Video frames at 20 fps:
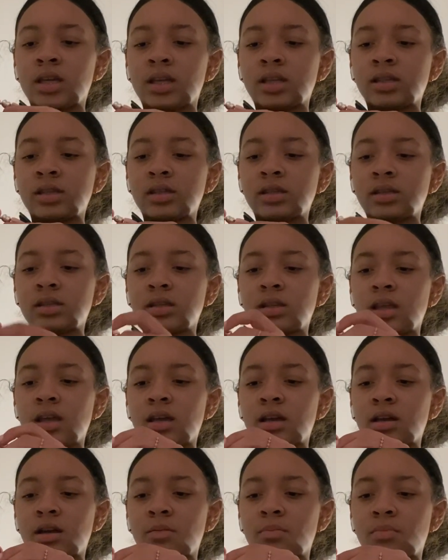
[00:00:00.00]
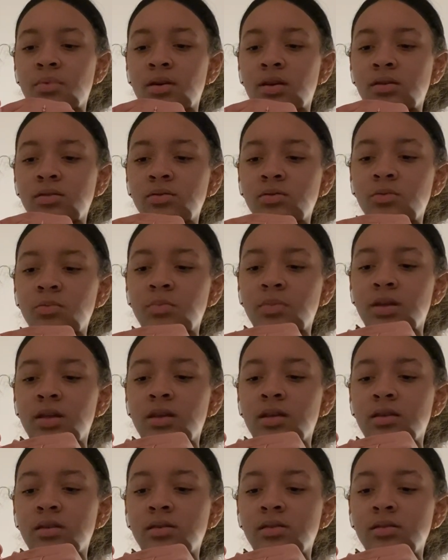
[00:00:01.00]
It's like a puzzle
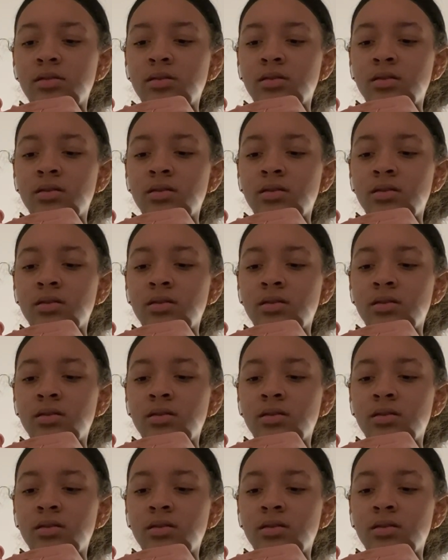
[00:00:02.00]
piece.